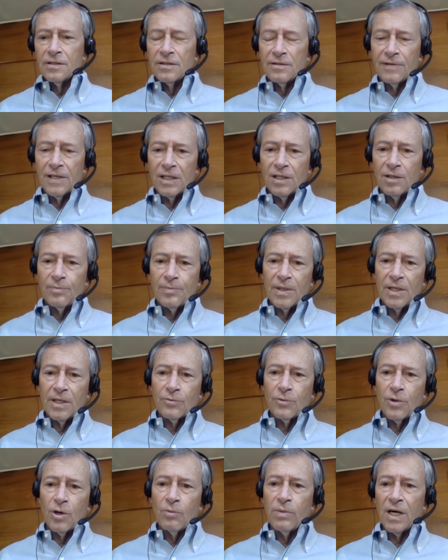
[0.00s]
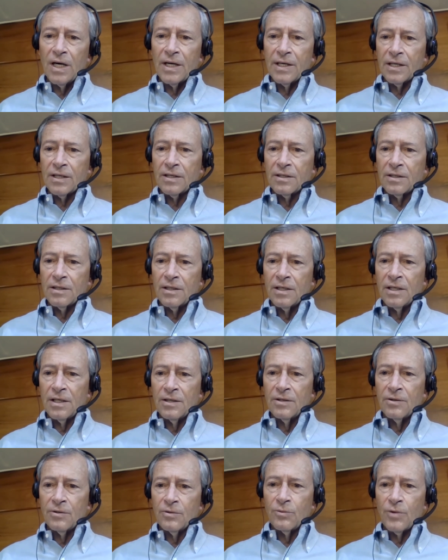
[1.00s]
developing robotic
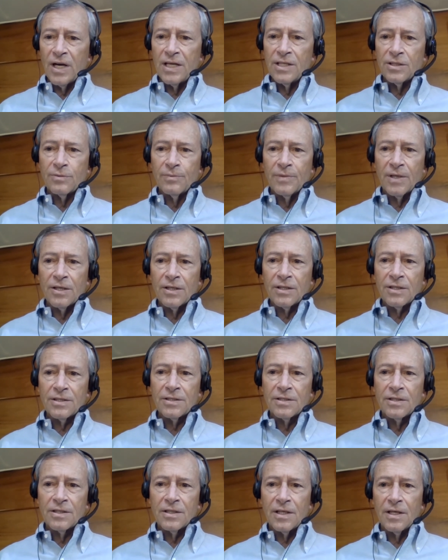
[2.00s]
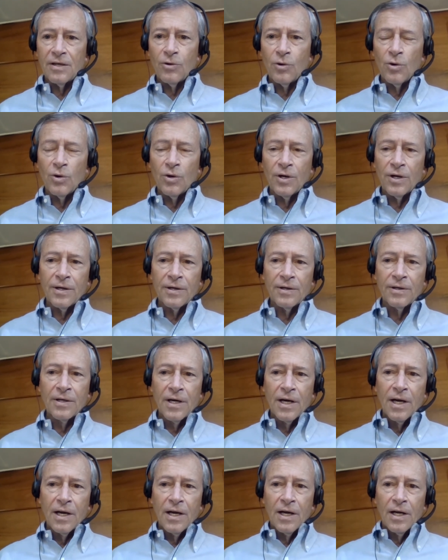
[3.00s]
race marks? Or,
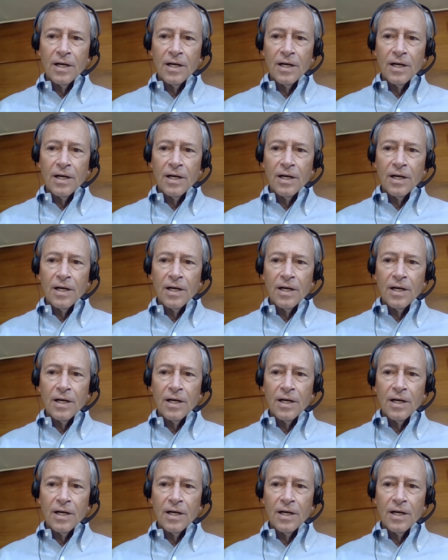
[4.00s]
